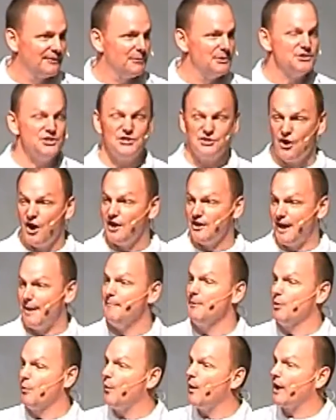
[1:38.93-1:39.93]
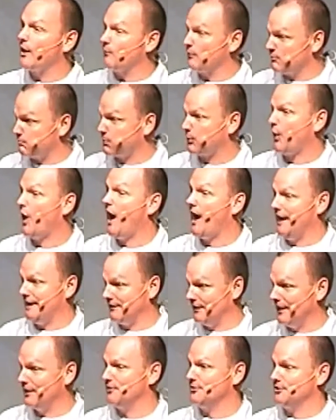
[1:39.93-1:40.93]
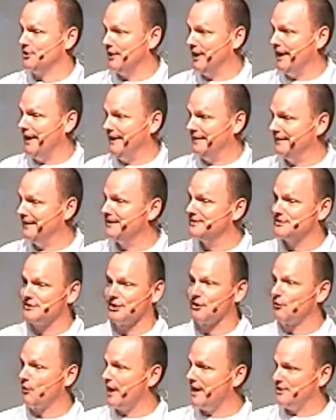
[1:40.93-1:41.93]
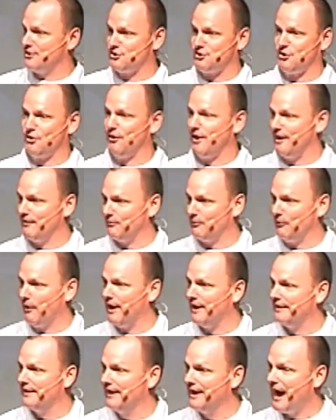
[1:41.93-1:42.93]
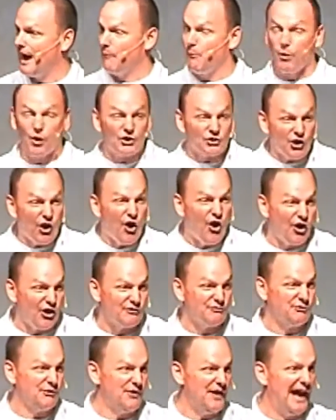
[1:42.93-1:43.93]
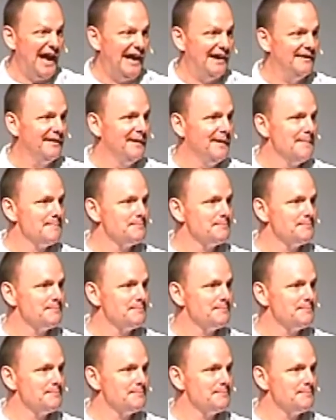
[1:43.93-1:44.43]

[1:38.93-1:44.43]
Which is, I'm gonna wear it with pride later today. It's the greatest shirt ever, right? I worked hard for that.